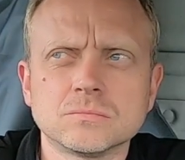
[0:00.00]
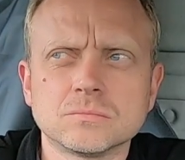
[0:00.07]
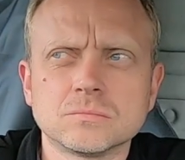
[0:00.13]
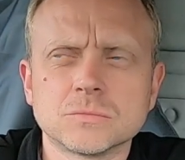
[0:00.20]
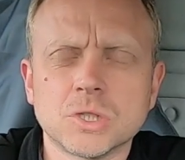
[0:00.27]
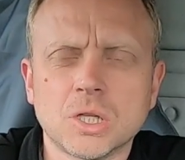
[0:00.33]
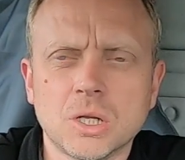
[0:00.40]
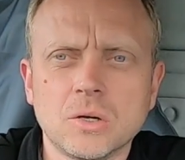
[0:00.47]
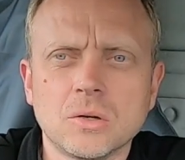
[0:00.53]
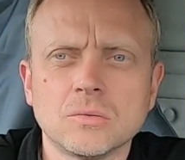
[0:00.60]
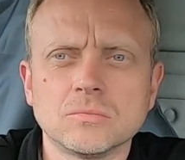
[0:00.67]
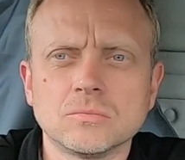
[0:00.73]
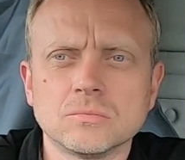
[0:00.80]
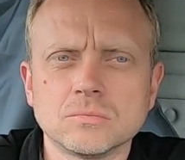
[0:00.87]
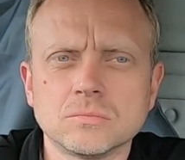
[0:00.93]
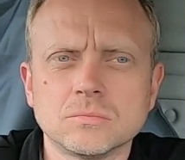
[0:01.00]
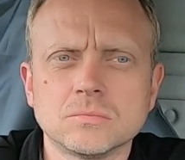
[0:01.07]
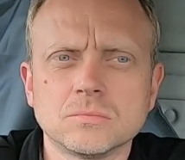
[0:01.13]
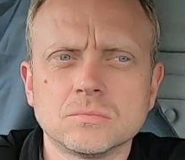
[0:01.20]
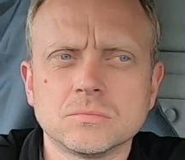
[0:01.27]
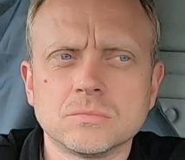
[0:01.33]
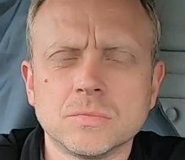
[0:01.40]
It's a lot.
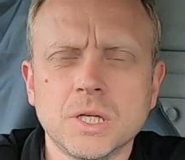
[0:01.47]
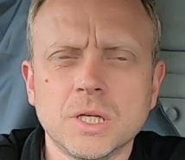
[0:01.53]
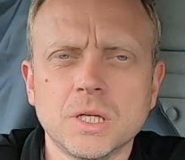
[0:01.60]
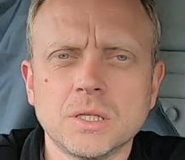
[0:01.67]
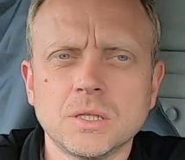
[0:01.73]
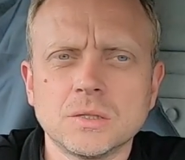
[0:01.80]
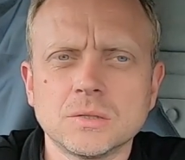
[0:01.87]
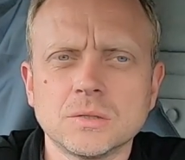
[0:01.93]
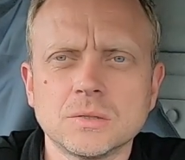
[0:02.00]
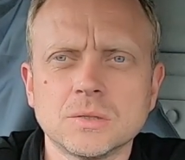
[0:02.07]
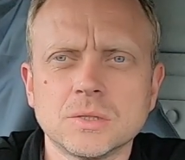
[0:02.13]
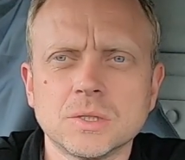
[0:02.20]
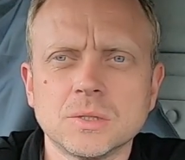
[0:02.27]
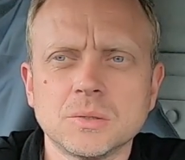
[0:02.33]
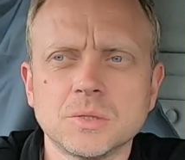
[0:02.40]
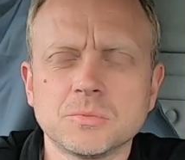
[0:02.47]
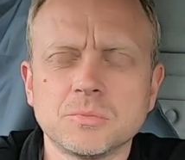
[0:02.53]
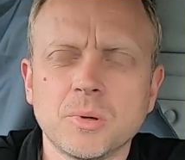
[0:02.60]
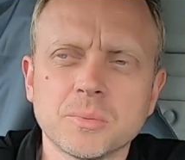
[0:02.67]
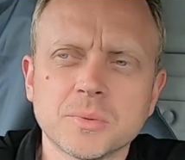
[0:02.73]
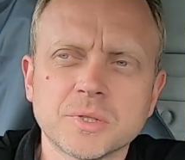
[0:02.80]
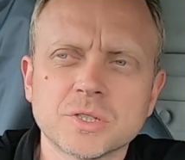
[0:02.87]
Yeah, it's
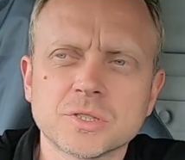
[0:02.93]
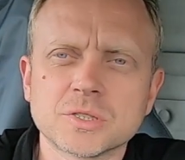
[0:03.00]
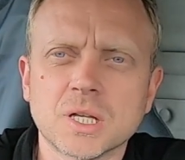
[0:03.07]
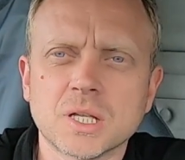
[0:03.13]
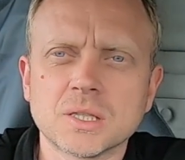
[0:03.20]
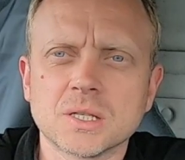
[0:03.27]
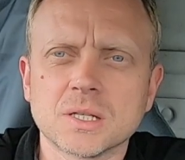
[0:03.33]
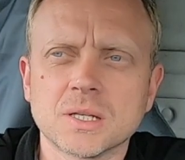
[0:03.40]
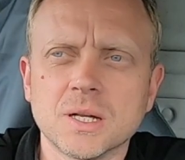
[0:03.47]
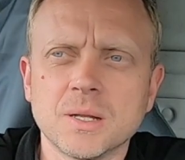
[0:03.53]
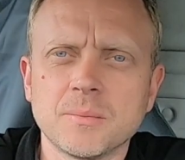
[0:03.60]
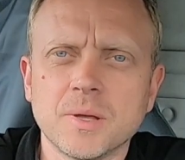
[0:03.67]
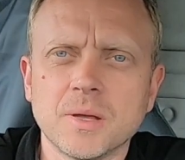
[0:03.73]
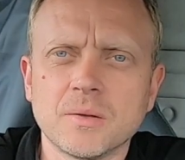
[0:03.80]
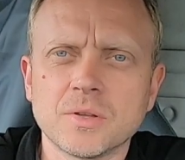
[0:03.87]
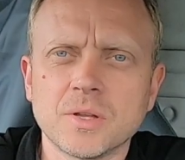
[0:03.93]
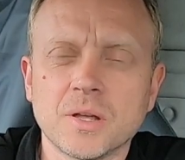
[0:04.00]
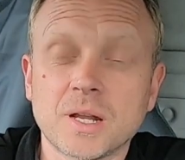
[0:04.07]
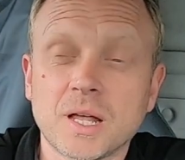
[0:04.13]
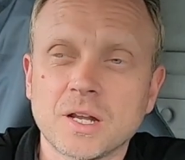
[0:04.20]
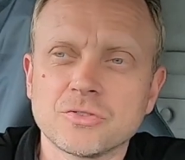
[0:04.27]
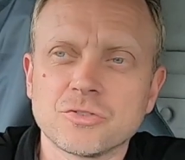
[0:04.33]
probably just under the limit. I
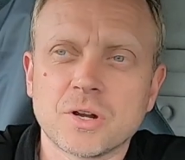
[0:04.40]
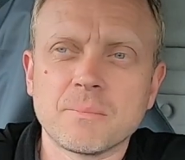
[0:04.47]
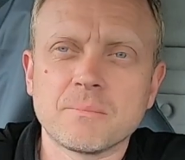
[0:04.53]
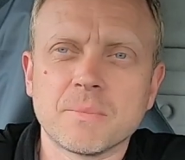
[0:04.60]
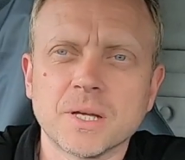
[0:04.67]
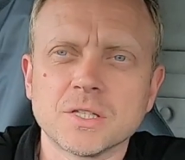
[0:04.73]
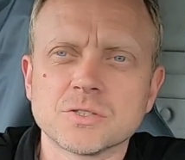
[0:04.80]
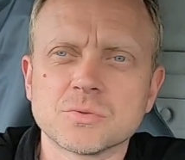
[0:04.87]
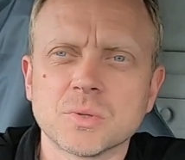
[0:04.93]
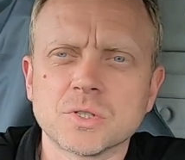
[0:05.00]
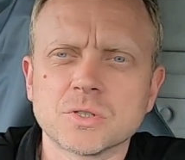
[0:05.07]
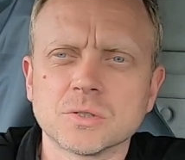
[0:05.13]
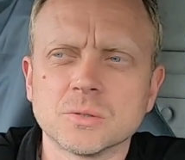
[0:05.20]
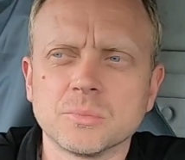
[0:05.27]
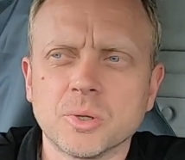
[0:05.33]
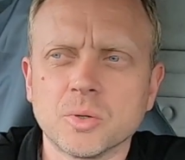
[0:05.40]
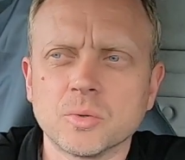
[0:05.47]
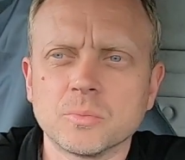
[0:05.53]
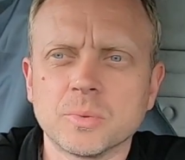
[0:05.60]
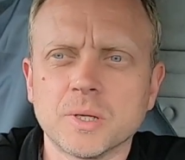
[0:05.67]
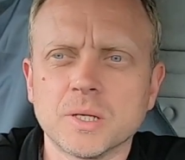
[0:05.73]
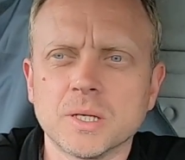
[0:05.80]
had a 100 amp main switch on the
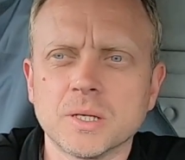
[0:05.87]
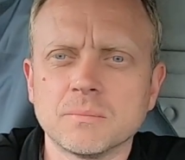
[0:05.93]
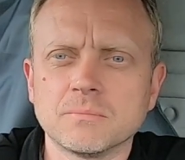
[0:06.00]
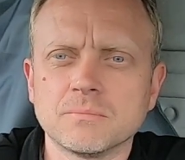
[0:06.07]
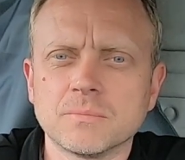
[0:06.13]
board, but